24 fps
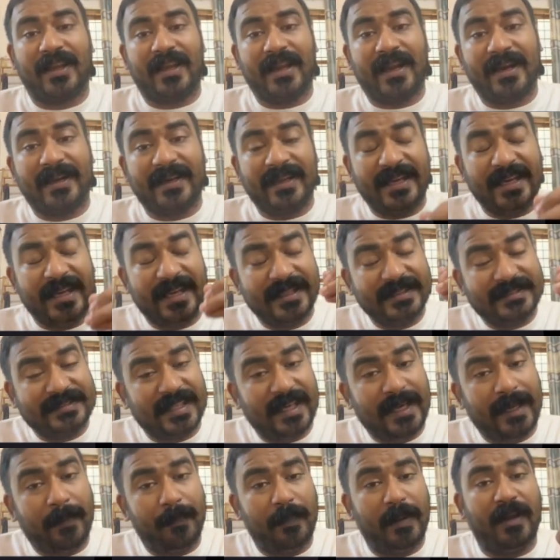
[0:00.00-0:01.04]
can
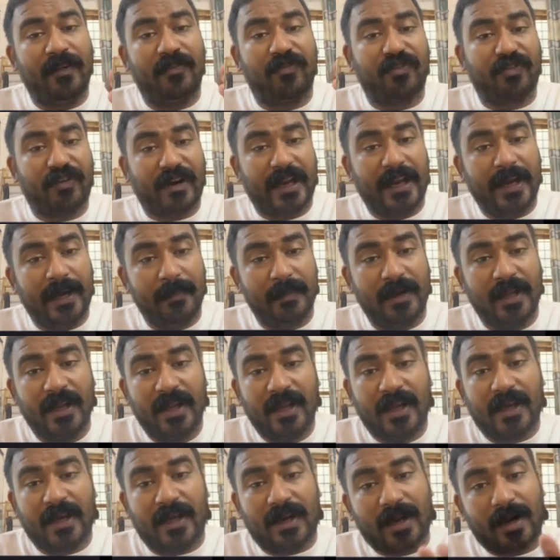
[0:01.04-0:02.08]
easily be
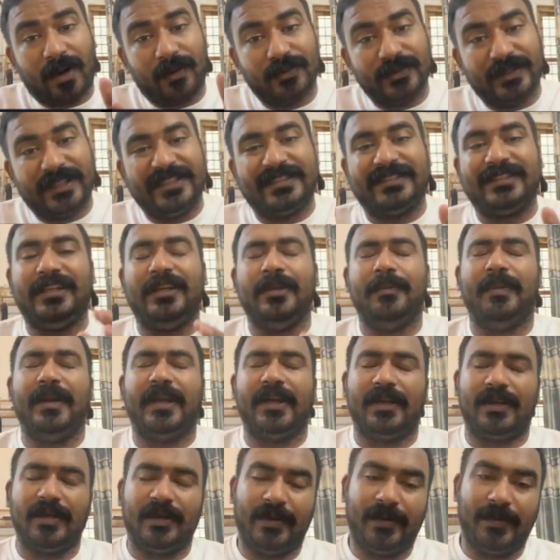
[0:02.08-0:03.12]
framed around this
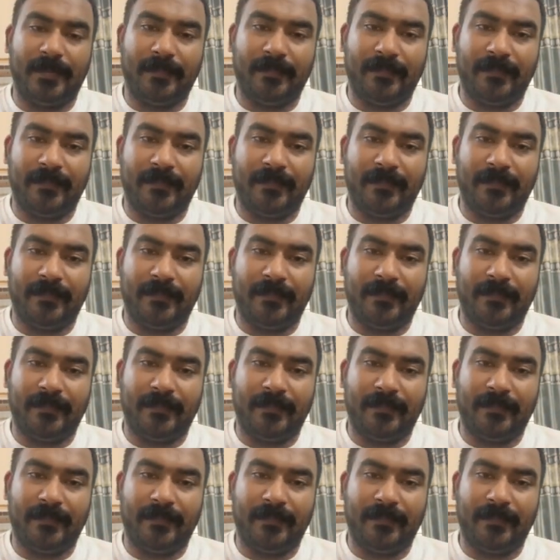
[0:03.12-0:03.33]
debate.